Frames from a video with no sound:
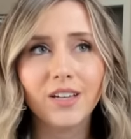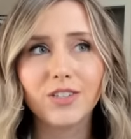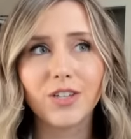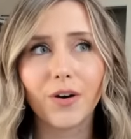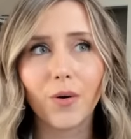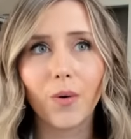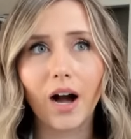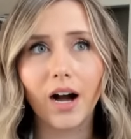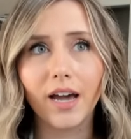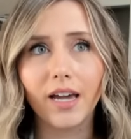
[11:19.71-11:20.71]

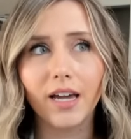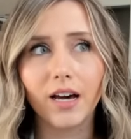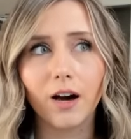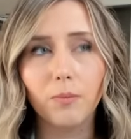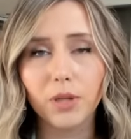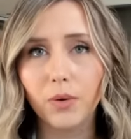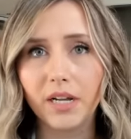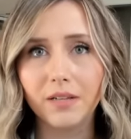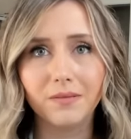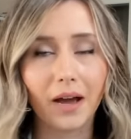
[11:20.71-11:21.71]
So I
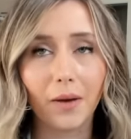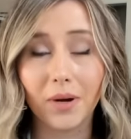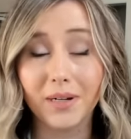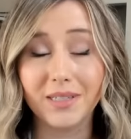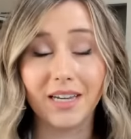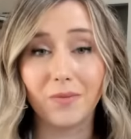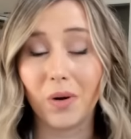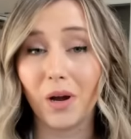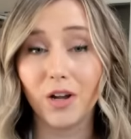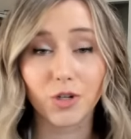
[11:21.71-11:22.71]
uploaded, I want to say
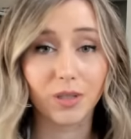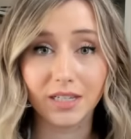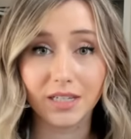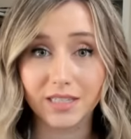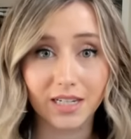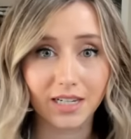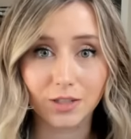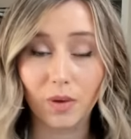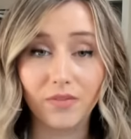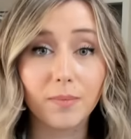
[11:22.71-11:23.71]
100
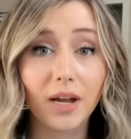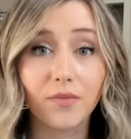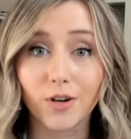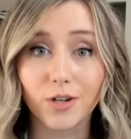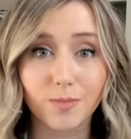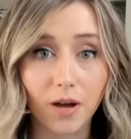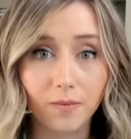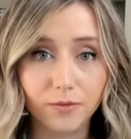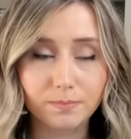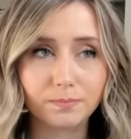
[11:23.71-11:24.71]
listings within my first
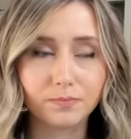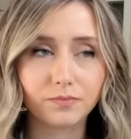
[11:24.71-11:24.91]
month